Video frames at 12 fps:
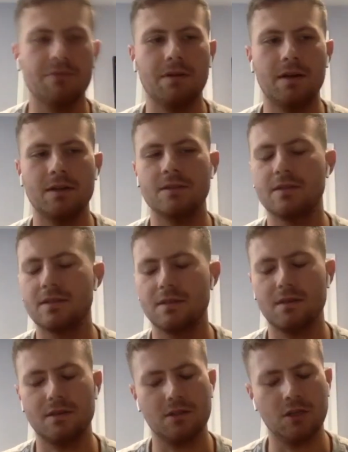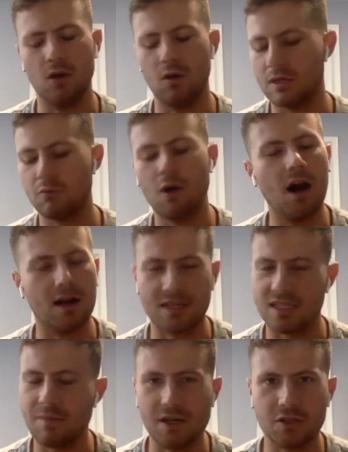And, you know, Iraq
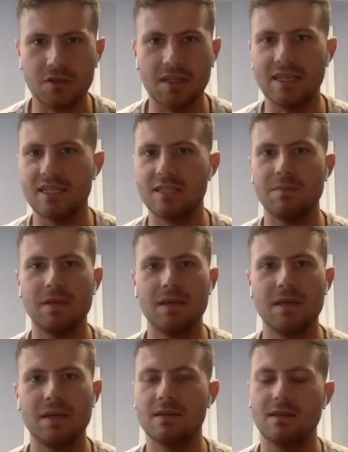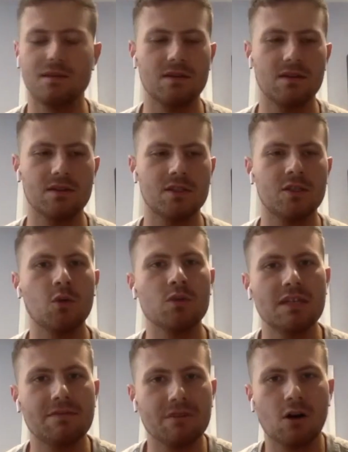especially has been so
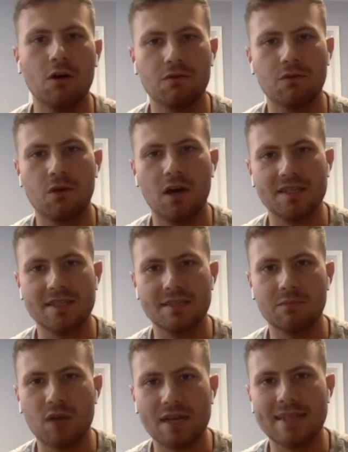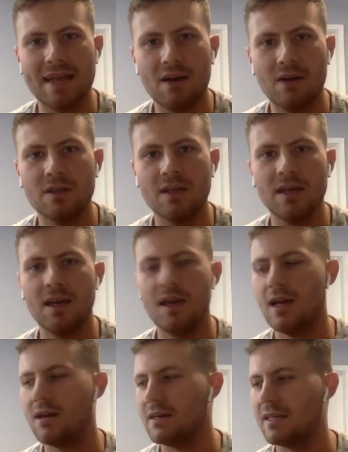difficult for us to break down
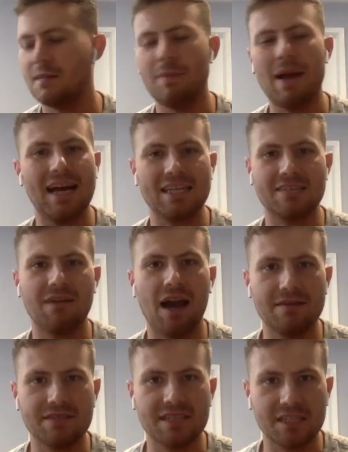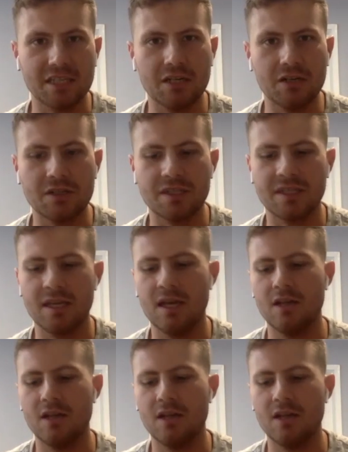in the past 5-6 years.